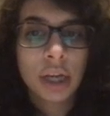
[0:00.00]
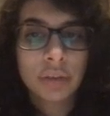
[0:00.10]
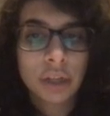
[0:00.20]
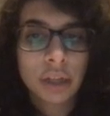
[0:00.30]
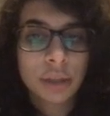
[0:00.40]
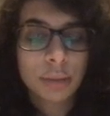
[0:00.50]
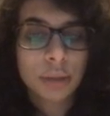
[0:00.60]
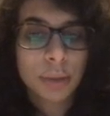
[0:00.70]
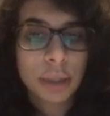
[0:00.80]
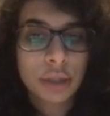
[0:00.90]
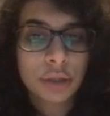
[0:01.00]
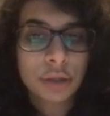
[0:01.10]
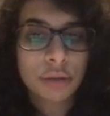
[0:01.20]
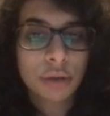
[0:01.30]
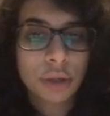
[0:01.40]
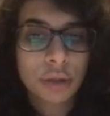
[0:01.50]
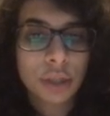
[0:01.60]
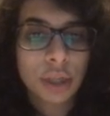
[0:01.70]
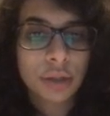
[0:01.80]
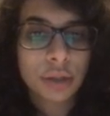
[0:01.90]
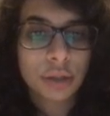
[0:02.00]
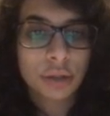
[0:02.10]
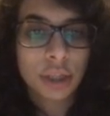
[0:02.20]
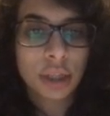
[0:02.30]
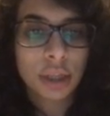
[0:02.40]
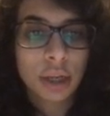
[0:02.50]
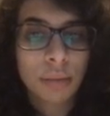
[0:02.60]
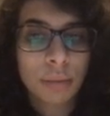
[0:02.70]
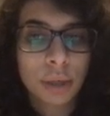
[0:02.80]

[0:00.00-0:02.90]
If the customer deposits $200 in their checking account,